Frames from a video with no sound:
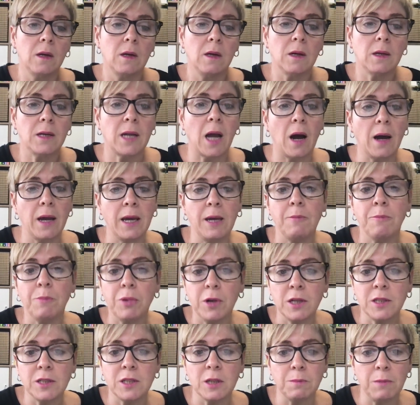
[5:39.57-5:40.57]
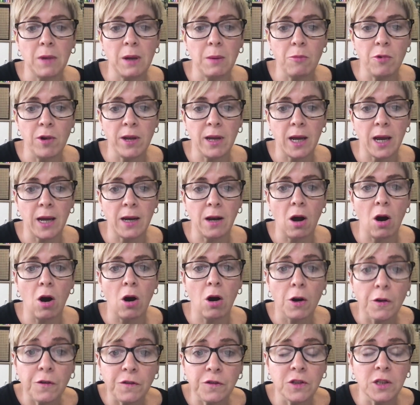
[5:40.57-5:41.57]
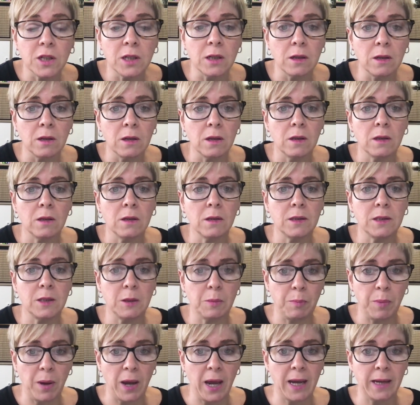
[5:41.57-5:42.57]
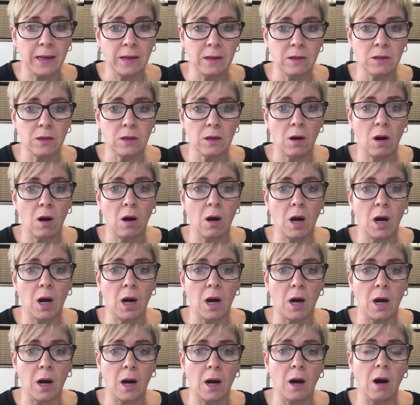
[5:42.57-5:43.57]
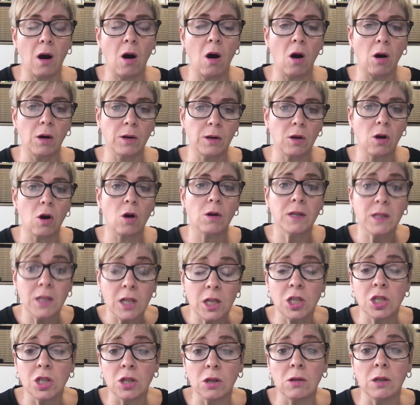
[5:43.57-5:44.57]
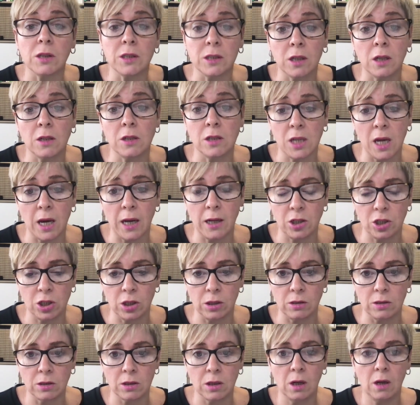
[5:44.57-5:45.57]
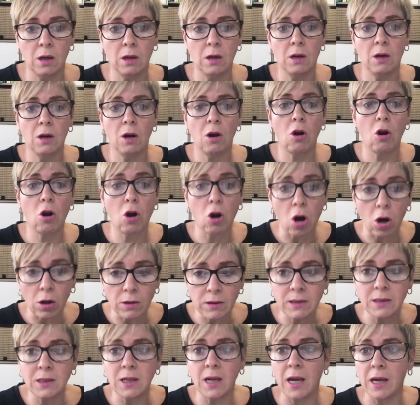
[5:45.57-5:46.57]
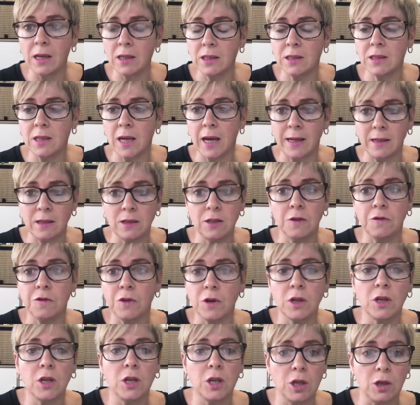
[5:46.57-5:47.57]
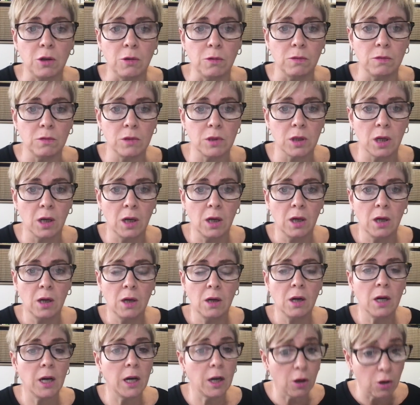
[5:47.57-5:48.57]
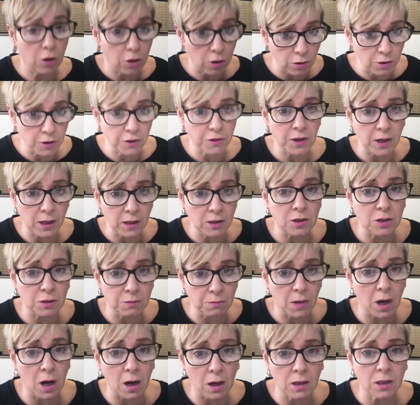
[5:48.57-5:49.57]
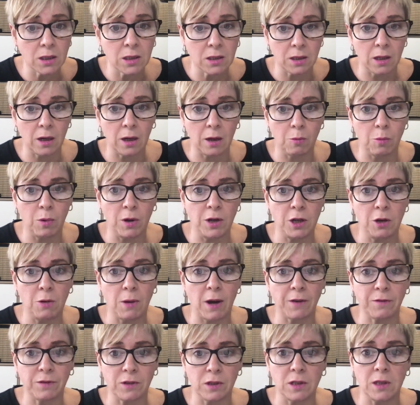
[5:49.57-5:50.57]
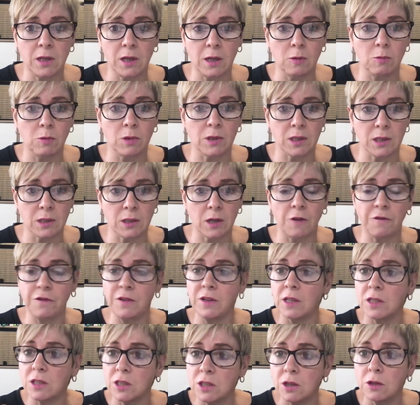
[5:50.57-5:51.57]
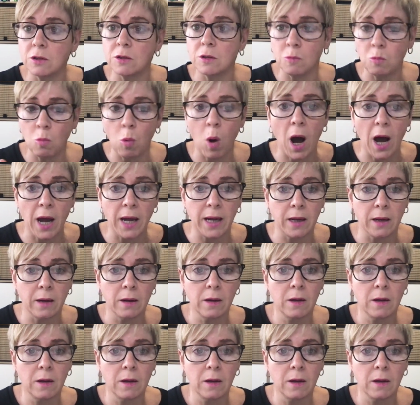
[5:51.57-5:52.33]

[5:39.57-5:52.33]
Now, implicit memory can often depend on conditional associations, context, and different cues. A good thing to master when you have to deal with stuff in a certain way.